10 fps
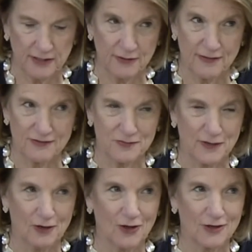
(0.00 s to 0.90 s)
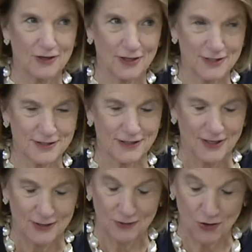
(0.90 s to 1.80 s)
I know they've spent a lot of nights,
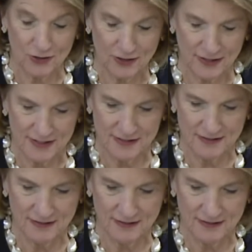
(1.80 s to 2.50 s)
long nights,